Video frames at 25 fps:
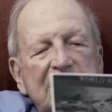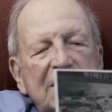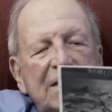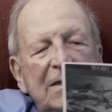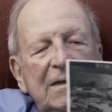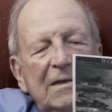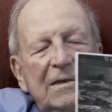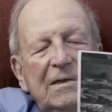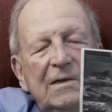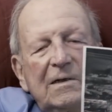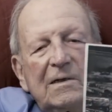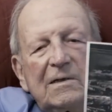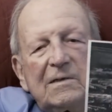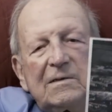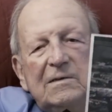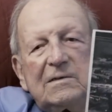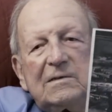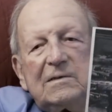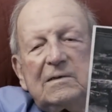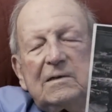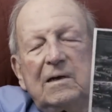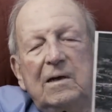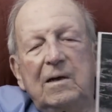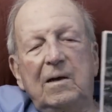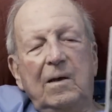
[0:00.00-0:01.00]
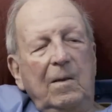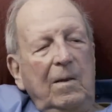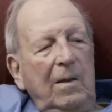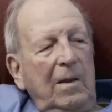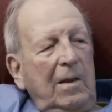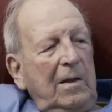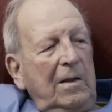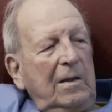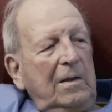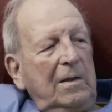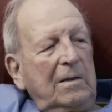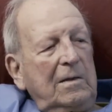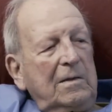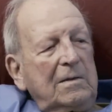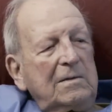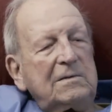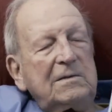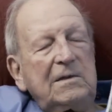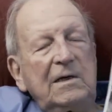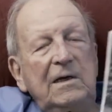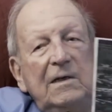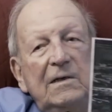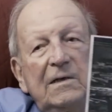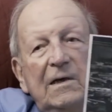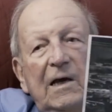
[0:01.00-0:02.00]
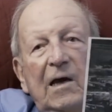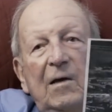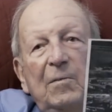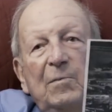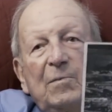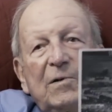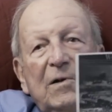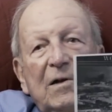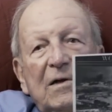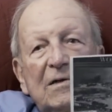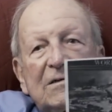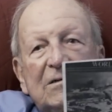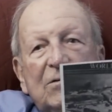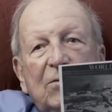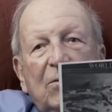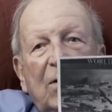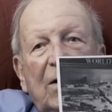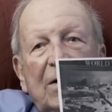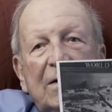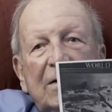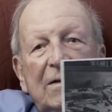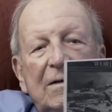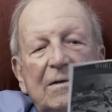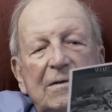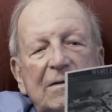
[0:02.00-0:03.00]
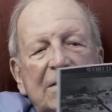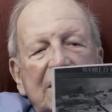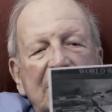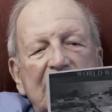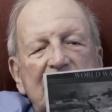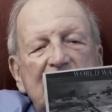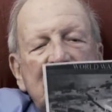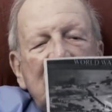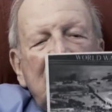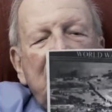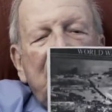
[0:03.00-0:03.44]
the D-Day +1. These are